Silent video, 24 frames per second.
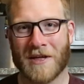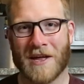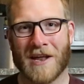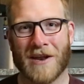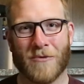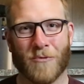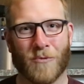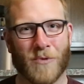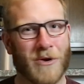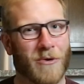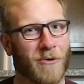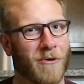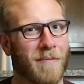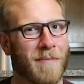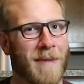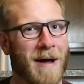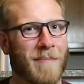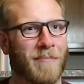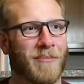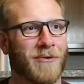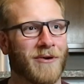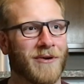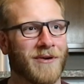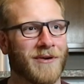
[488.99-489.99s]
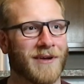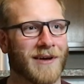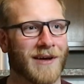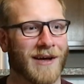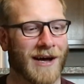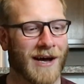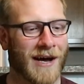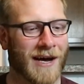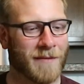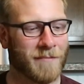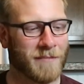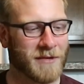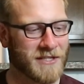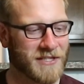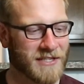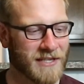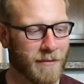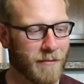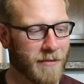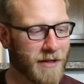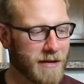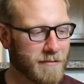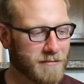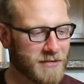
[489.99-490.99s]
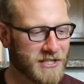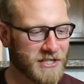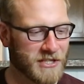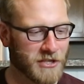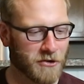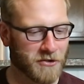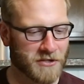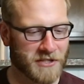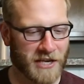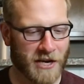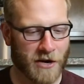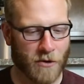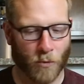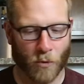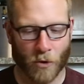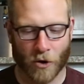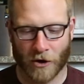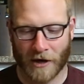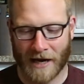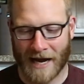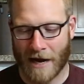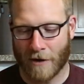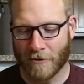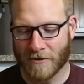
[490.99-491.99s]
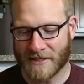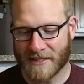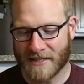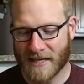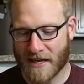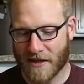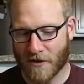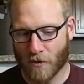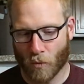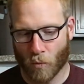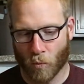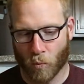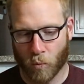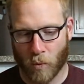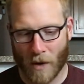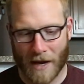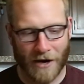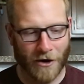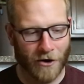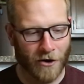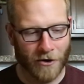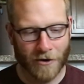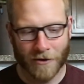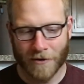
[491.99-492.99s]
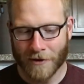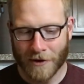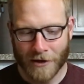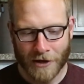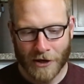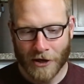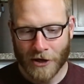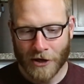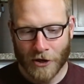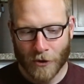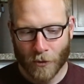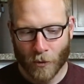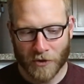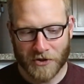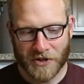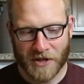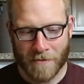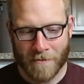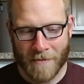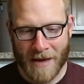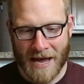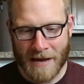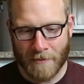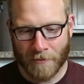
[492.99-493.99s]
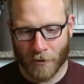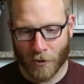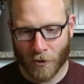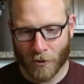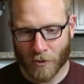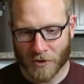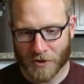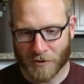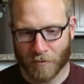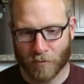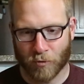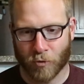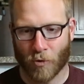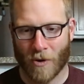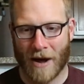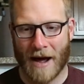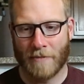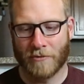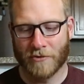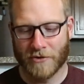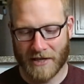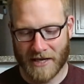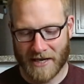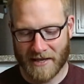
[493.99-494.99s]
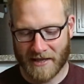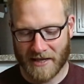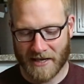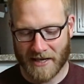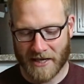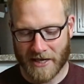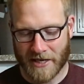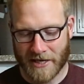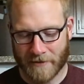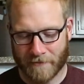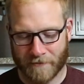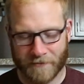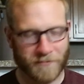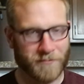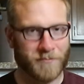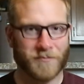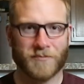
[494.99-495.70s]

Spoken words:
than we remembered, but some of them still didn't work. I would say the winner with the Maple was probably the